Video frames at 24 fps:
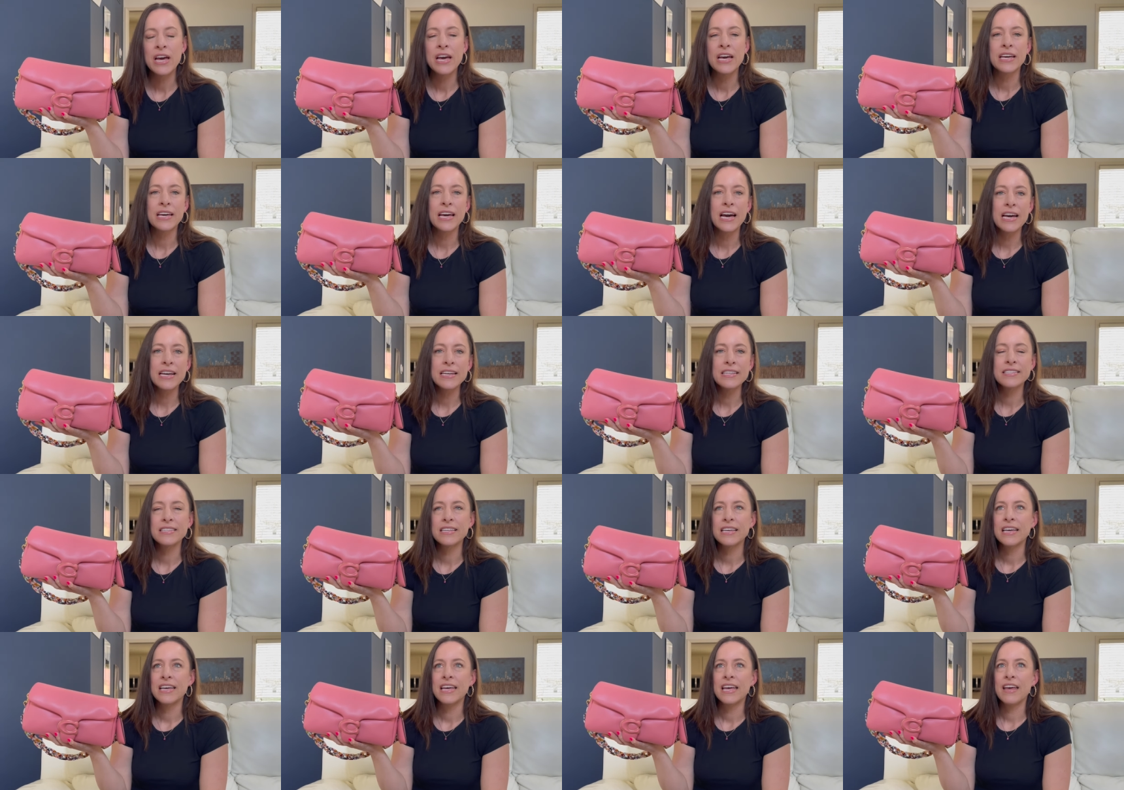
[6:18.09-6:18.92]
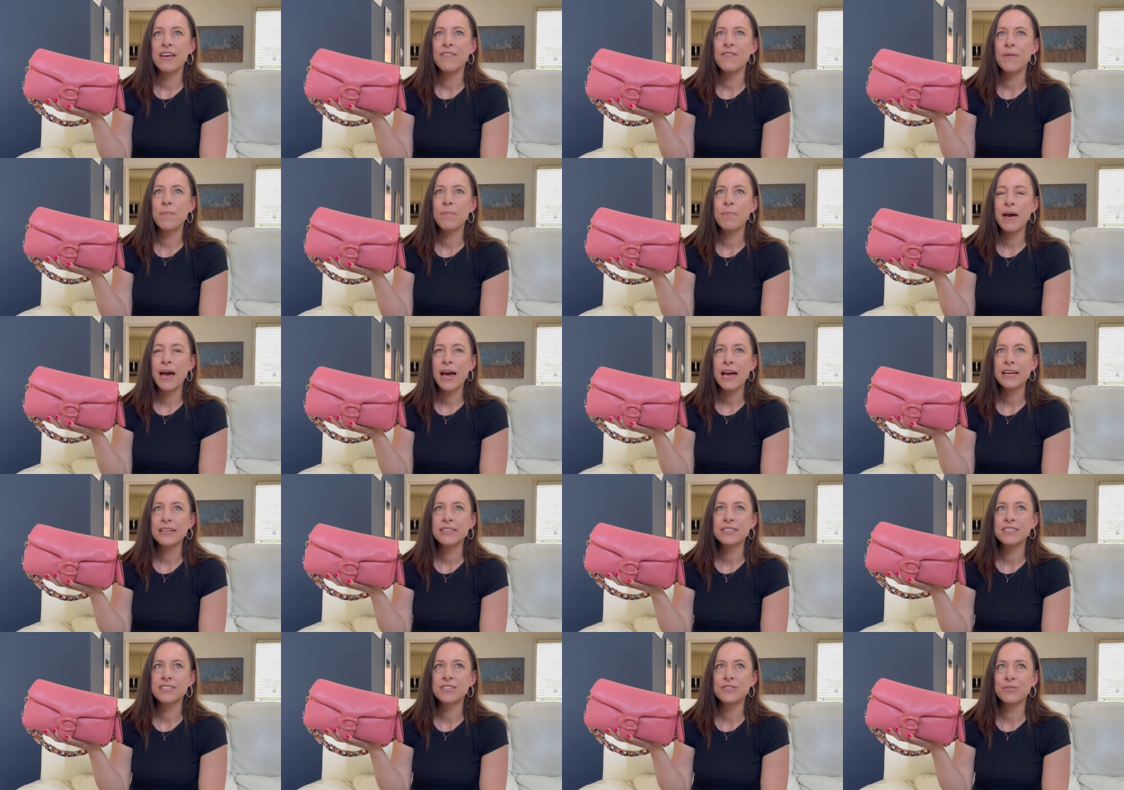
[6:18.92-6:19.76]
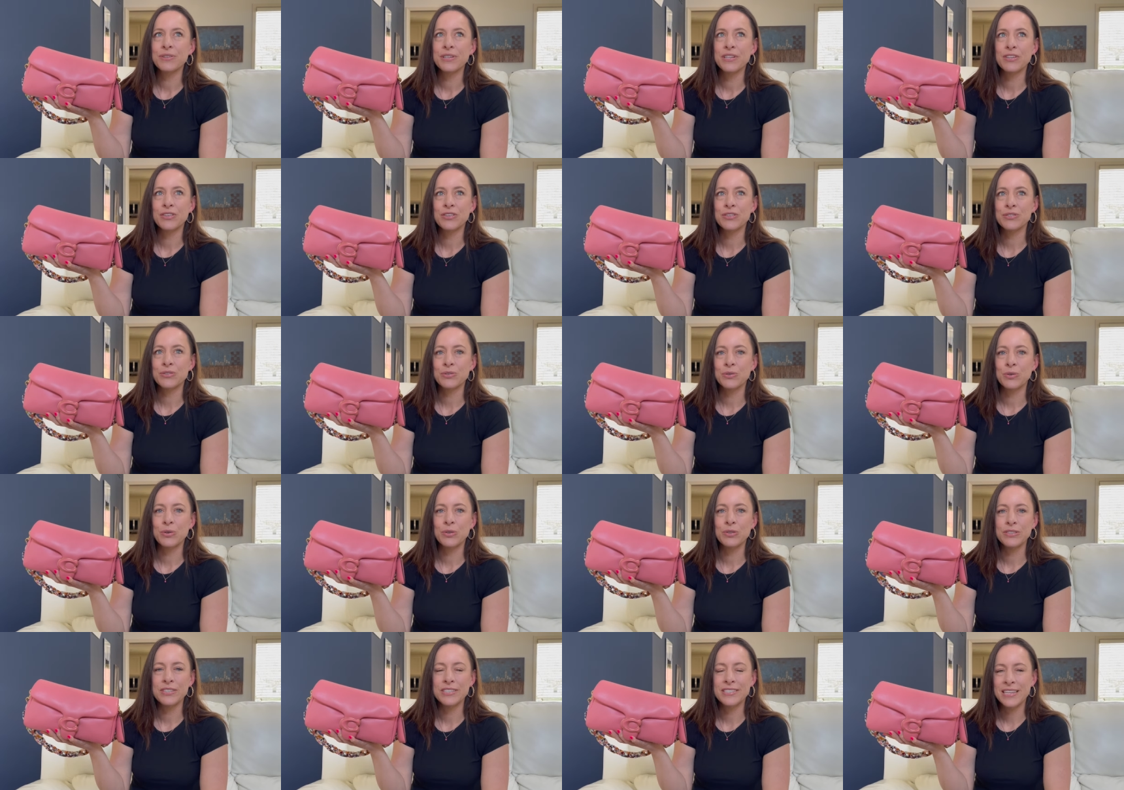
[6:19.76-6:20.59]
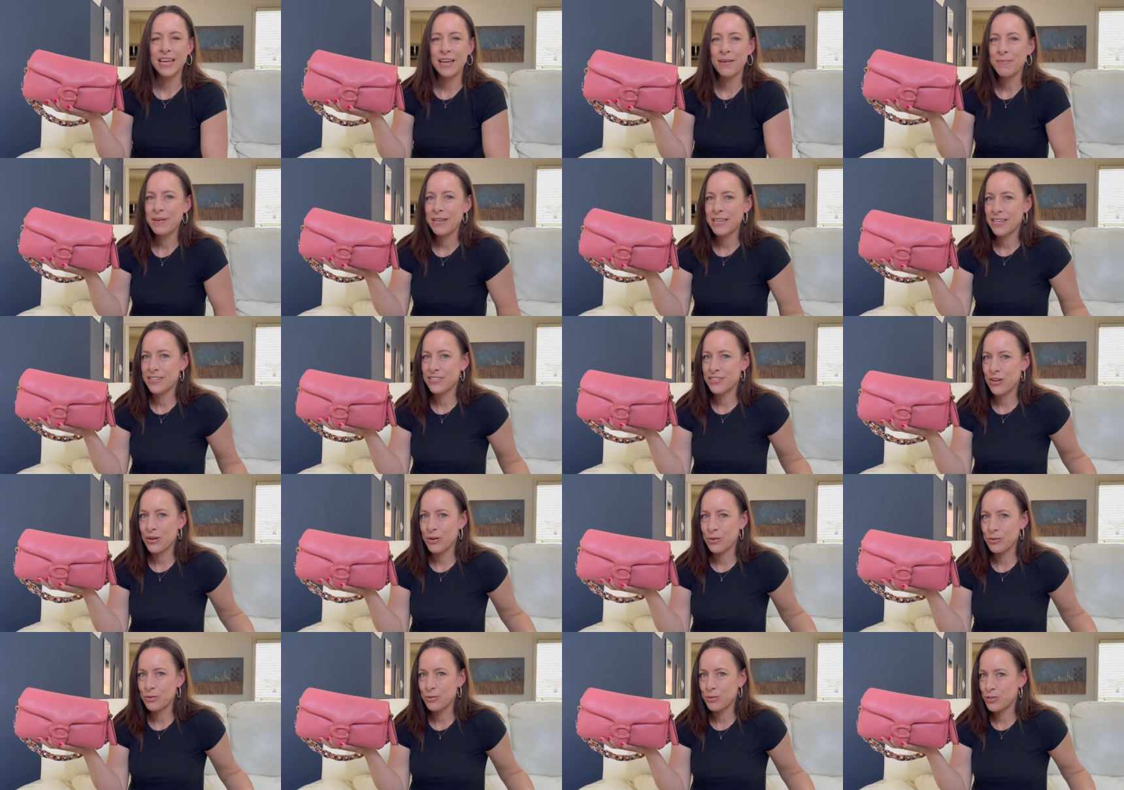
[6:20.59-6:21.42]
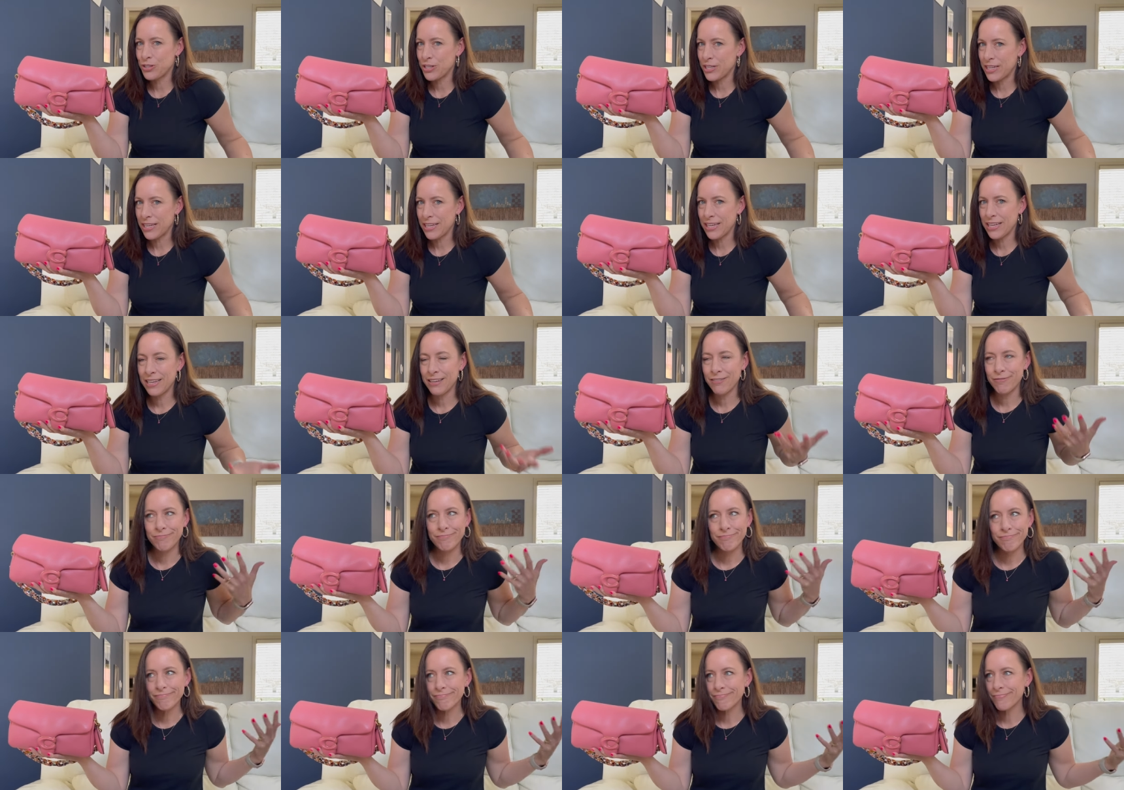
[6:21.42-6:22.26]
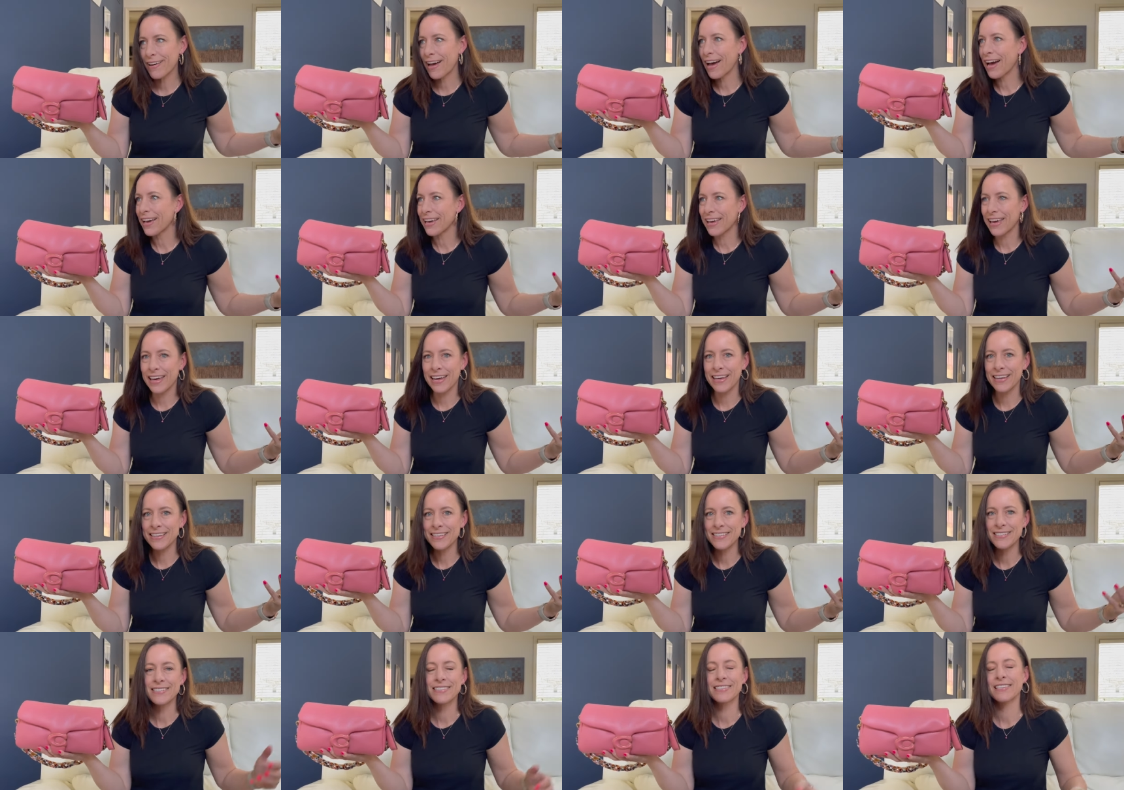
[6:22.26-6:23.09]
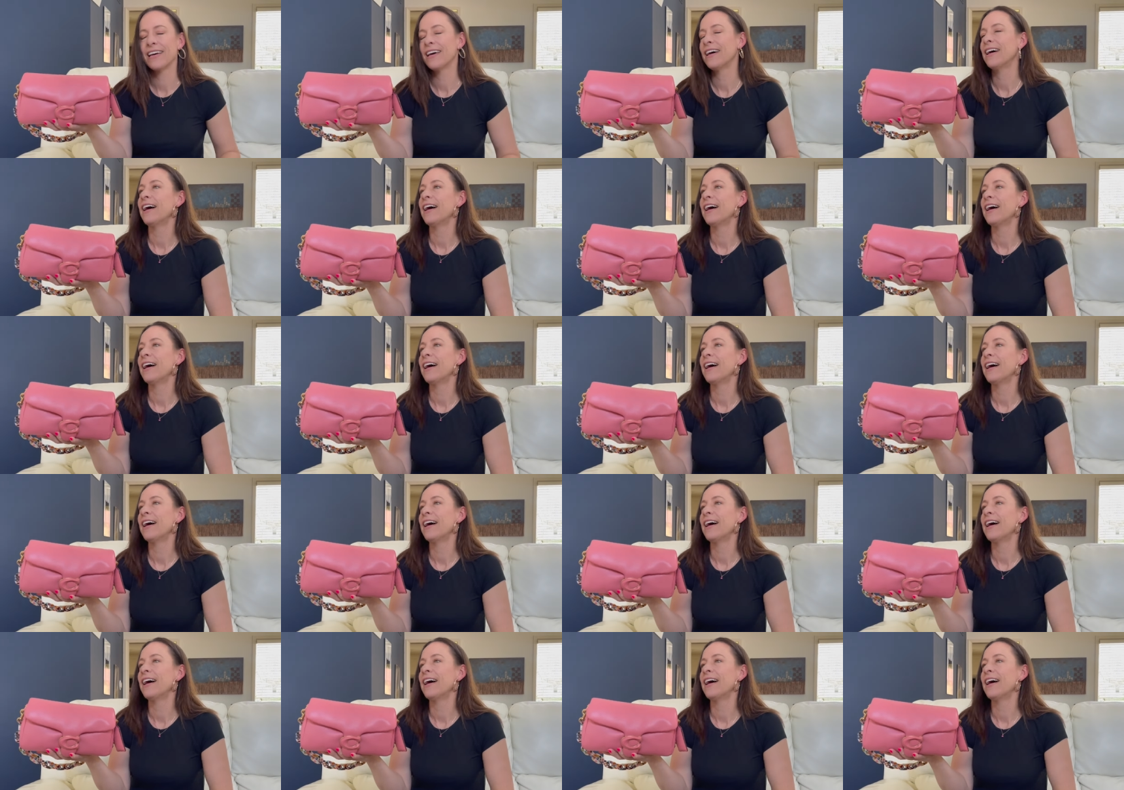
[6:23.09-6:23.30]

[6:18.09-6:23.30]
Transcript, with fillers: Guys, if a bag's three years old, does that mean it's OG? I guess.